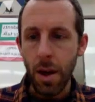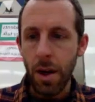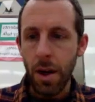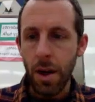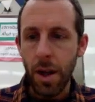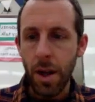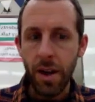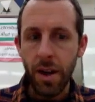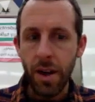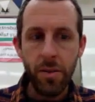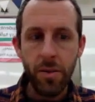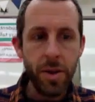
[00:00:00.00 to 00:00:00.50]
All right,
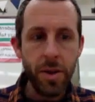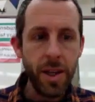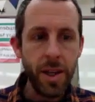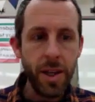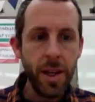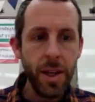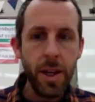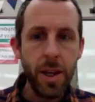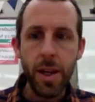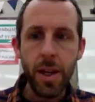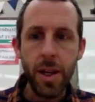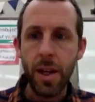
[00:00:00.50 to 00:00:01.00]
hi
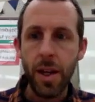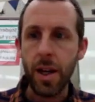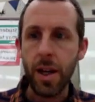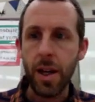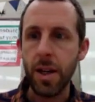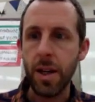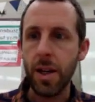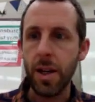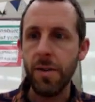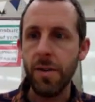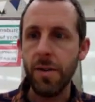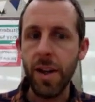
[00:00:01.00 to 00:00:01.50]
everybody.
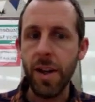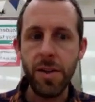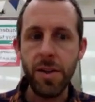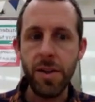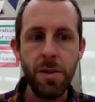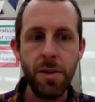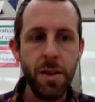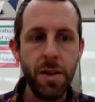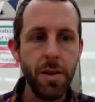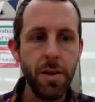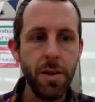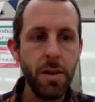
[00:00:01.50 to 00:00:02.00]
I've got
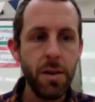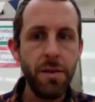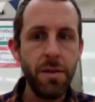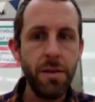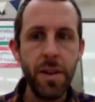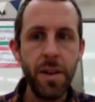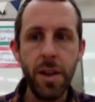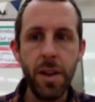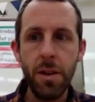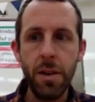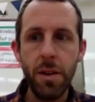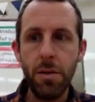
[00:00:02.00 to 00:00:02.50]
your third
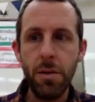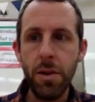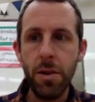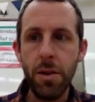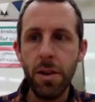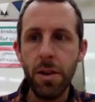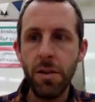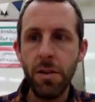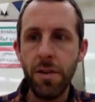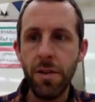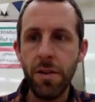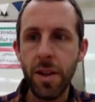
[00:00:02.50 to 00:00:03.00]
video
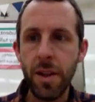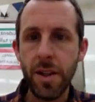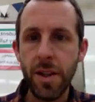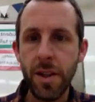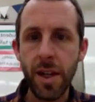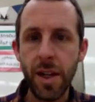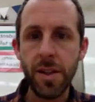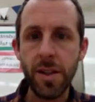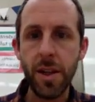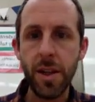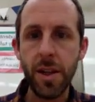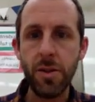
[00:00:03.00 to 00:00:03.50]
here for the
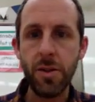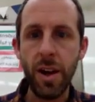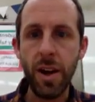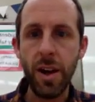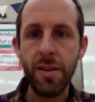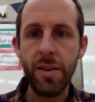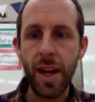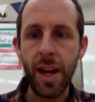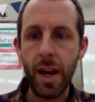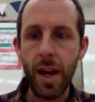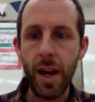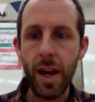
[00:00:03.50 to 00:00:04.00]
texting and
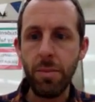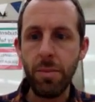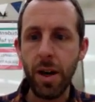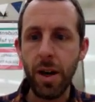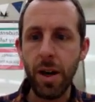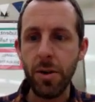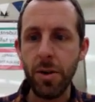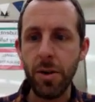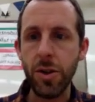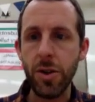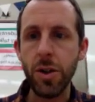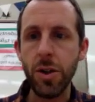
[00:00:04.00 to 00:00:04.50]
driving app.
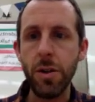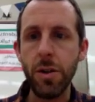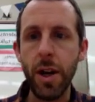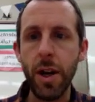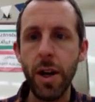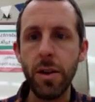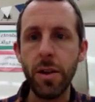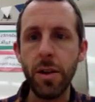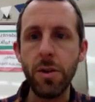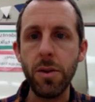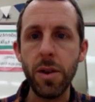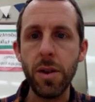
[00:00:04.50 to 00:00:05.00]
I'm going to show you
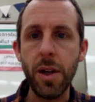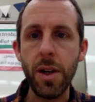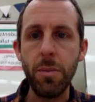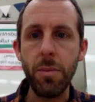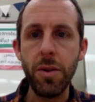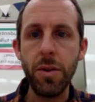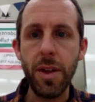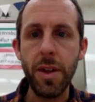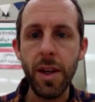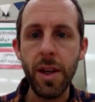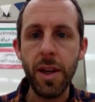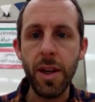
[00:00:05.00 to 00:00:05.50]
how to do a
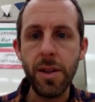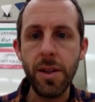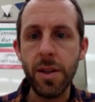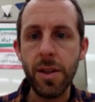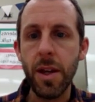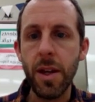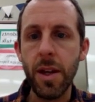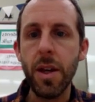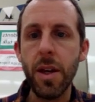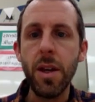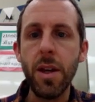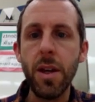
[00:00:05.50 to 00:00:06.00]
couple things
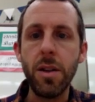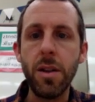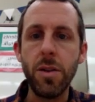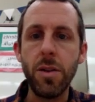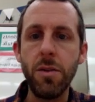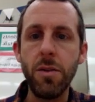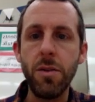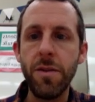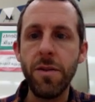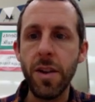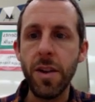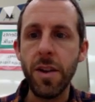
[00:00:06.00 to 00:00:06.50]

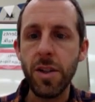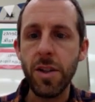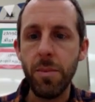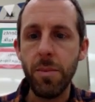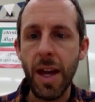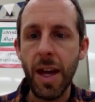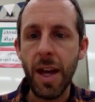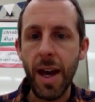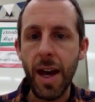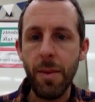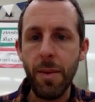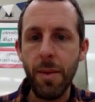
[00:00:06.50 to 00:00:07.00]
to finish up
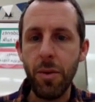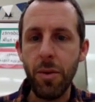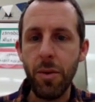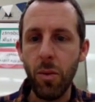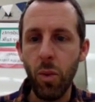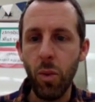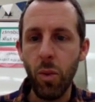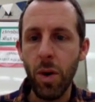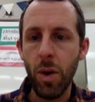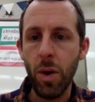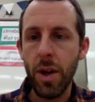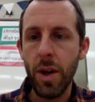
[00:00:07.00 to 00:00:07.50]
the app.
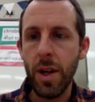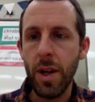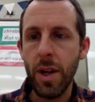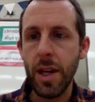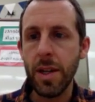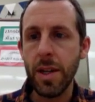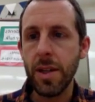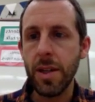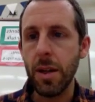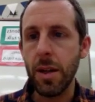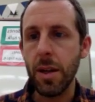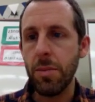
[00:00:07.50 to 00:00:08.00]
One
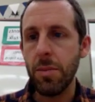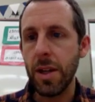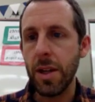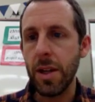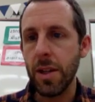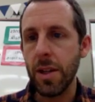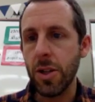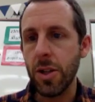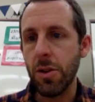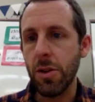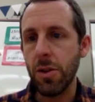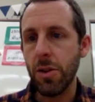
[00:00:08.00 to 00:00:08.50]
is going to
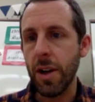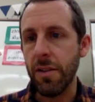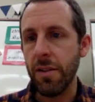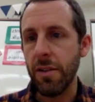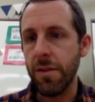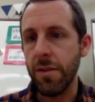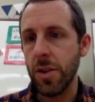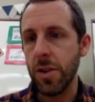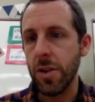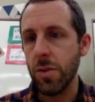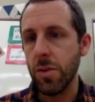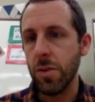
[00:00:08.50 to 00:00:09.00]
be to create a
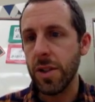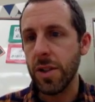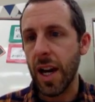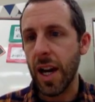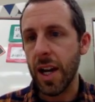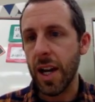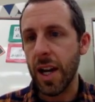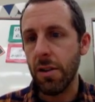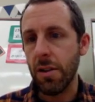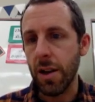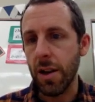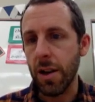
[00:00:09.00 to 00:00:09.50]
visual
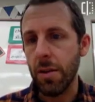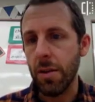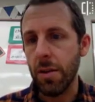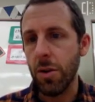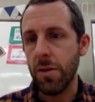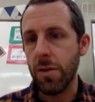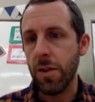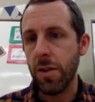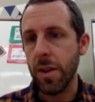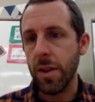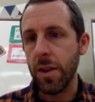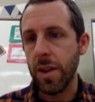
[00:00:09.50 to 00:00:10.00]
diagram
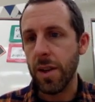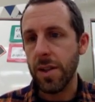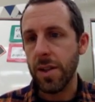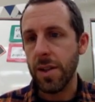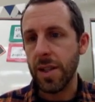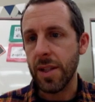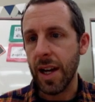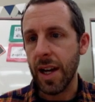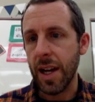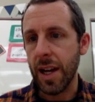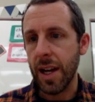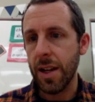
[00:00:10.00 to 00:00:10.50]
over on this
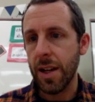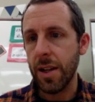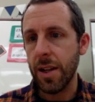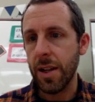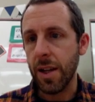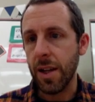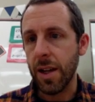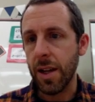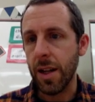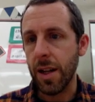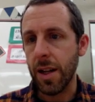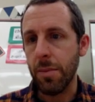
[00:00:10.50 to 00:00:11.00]
side
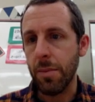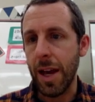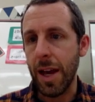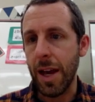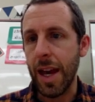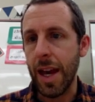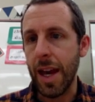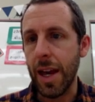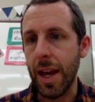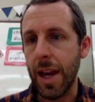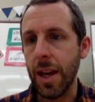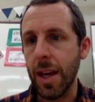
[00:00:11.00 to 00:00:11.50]
in column
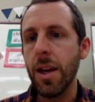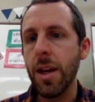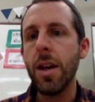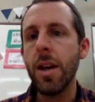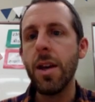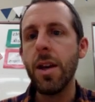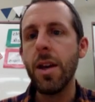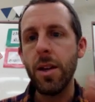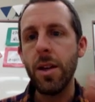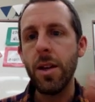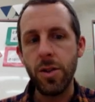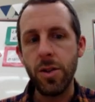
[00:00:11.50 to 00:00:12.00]
A,
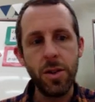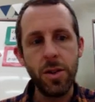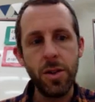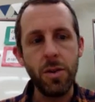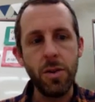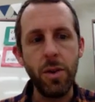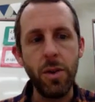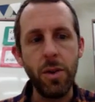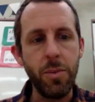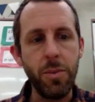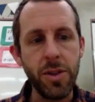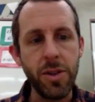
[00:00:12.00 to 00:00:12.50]
just
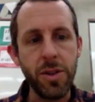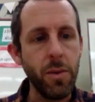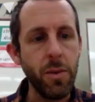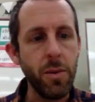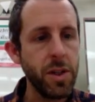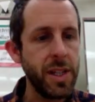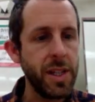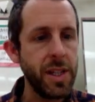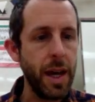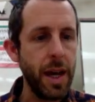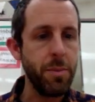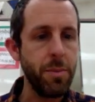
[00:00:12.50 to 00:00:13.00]
to represent
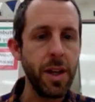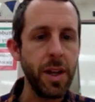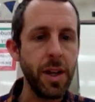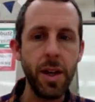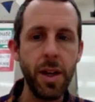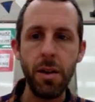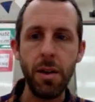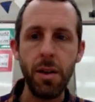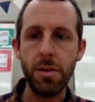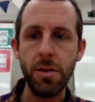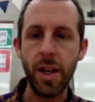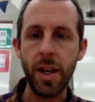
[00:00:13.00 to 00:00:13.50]
what's happening
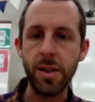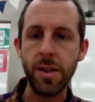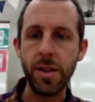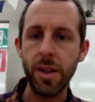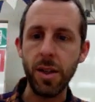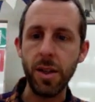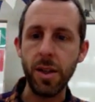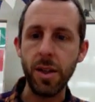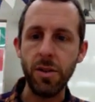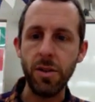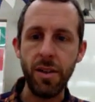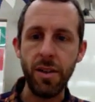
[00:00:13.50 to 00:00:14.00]
in our texting
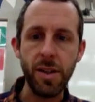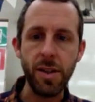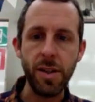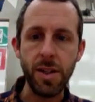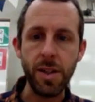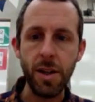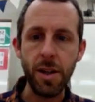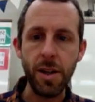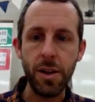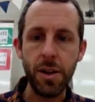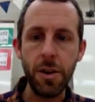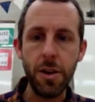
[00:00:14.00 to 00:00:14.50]
and driving
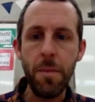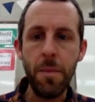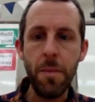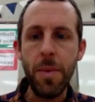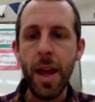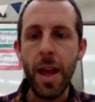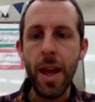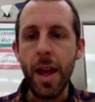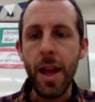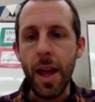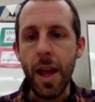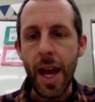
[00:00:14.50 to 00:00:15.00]
scenario.
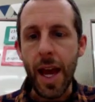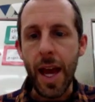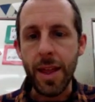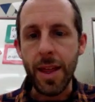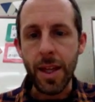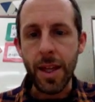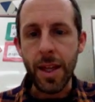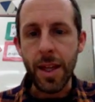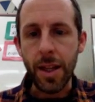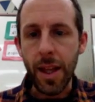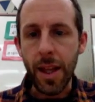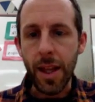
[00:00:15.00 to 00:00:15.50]
And
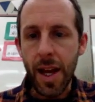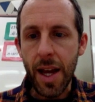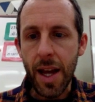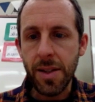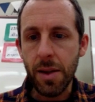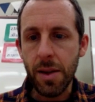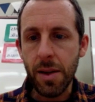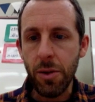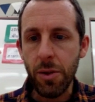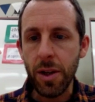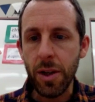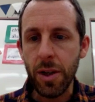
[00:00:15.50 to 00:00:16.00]
then the last
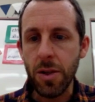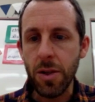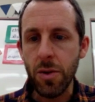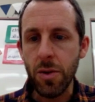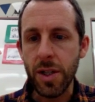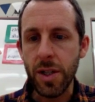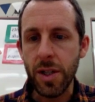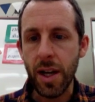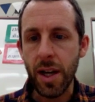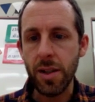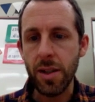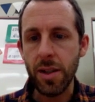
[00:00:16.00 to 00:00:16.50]
thing we're going to do
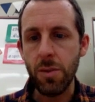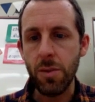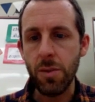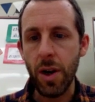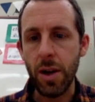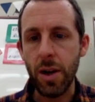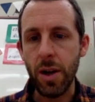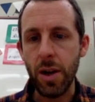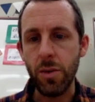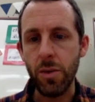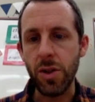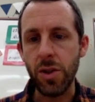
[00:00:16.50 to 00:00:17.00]
is actually
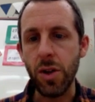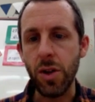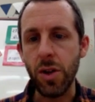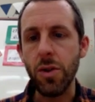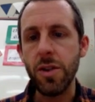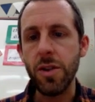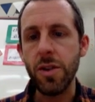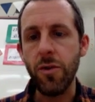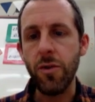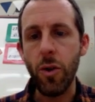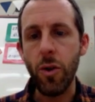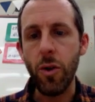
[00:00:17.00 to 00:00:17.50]
write a
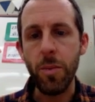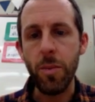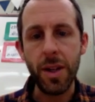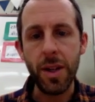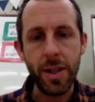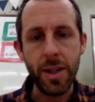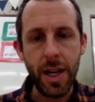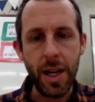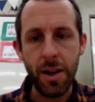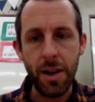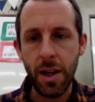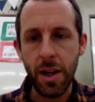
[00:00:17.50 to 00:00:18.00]
results
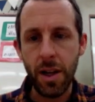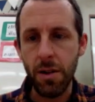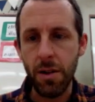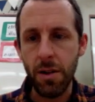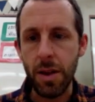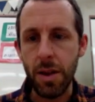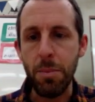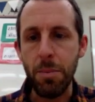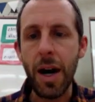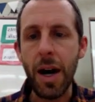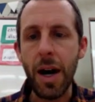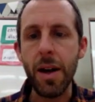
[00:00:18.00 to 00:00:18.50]
formula down here at
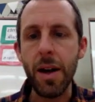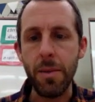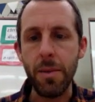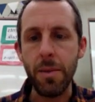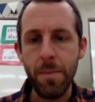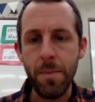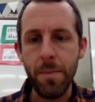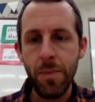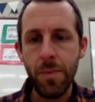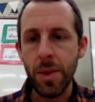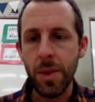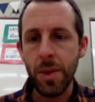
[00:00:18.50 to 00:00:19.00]
the
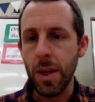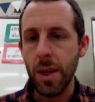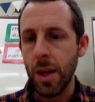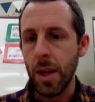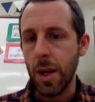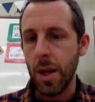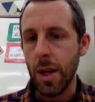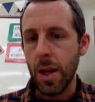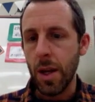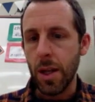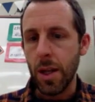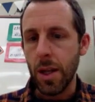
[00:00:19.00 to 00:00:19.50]
bottom
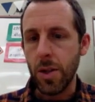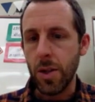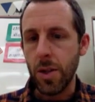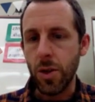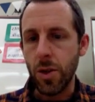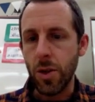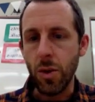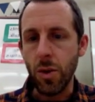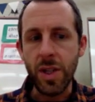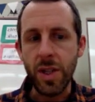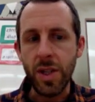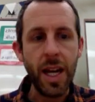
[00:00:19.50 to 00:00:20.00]

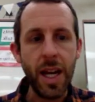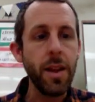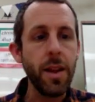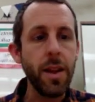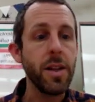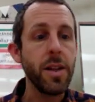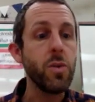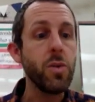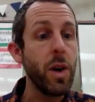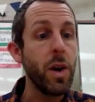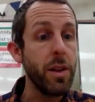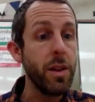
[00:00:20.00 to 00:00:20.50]
to tell
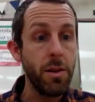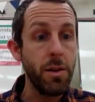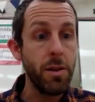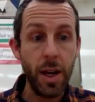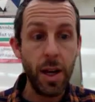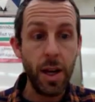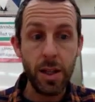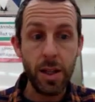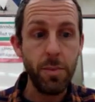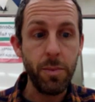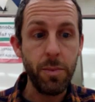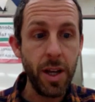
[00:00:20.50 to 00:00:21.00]
us whether or
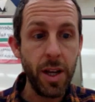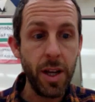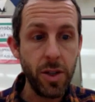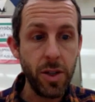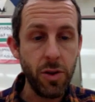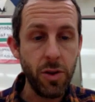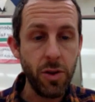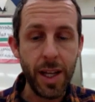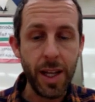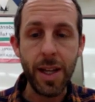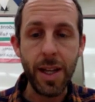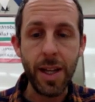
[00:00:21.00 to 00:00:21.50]
not the
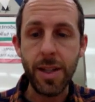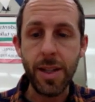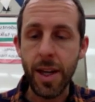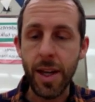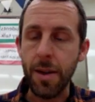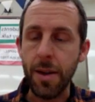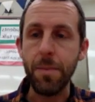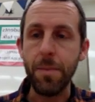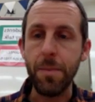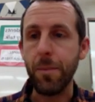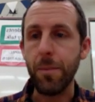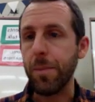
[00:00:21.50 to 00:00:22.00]
pedestrian gets
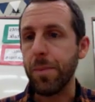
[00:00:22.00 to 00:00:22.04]
hit.